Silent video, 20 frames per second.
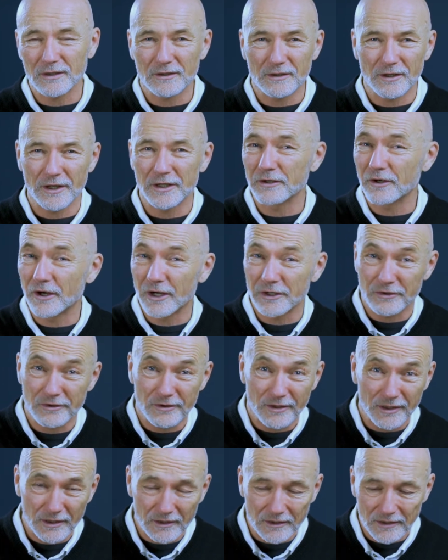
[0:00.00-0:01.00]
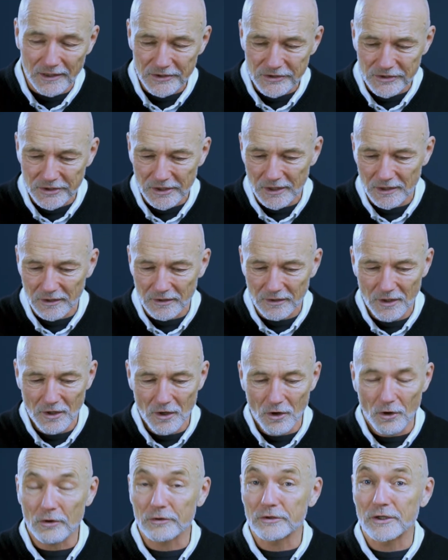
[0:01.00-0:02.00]
kind of either legalistic
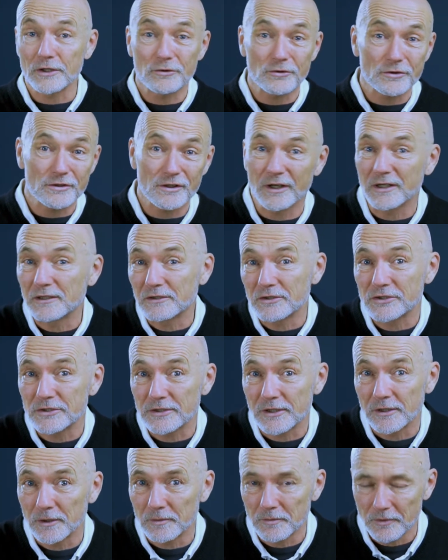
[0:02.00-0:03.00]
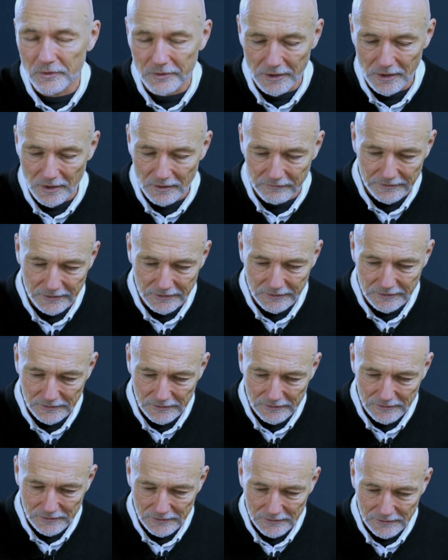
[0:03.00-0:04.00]
or they just liked the ceremony of it.
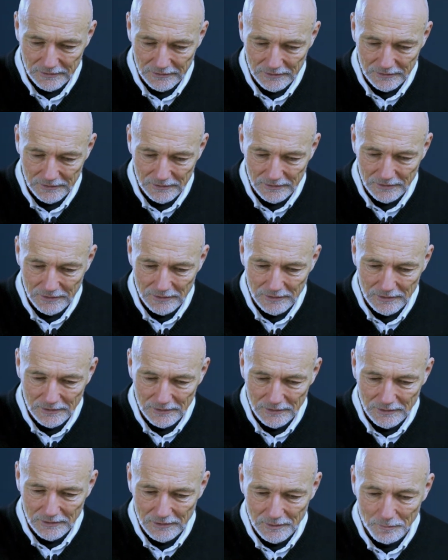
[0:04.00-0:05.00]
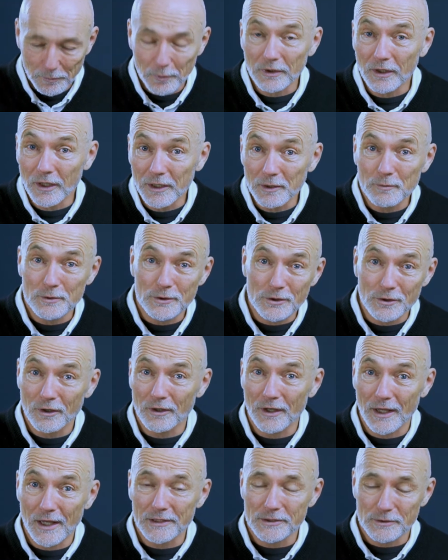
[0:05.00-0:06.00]
But like we saw
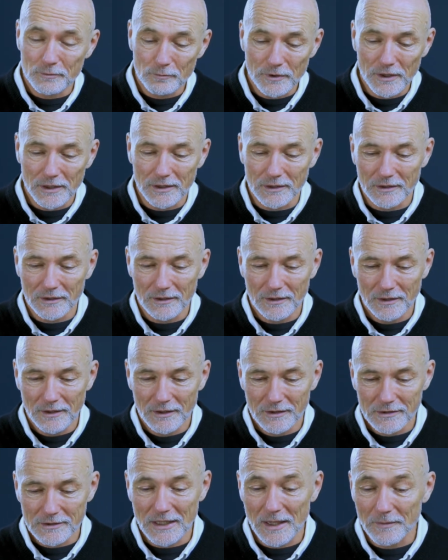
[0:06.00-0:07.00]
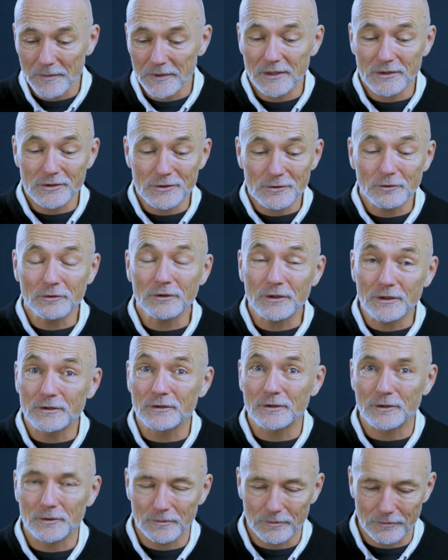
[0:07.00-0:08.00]
last week, Sabbath has nothing to
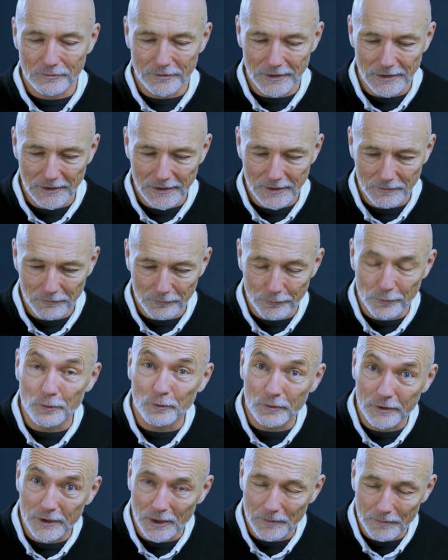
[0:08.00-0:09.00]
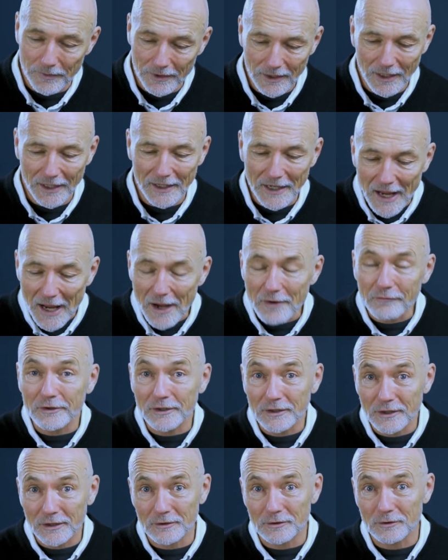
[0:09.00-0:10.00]
do with rule keeping and
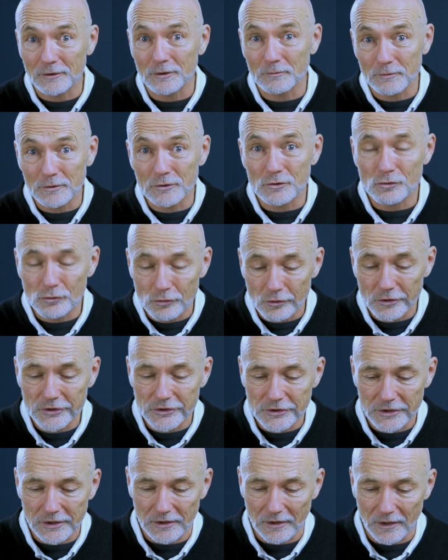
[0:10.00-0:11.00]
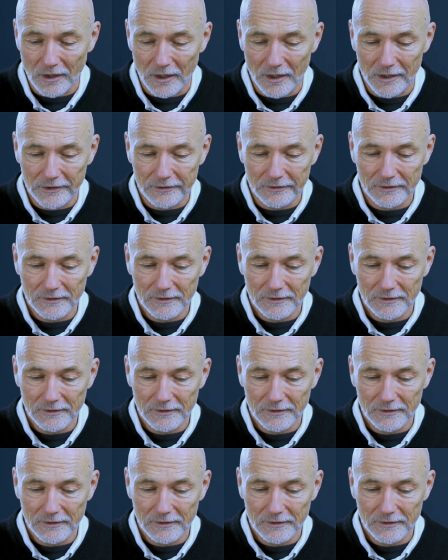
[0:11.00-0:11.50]
everything to do with trusting God.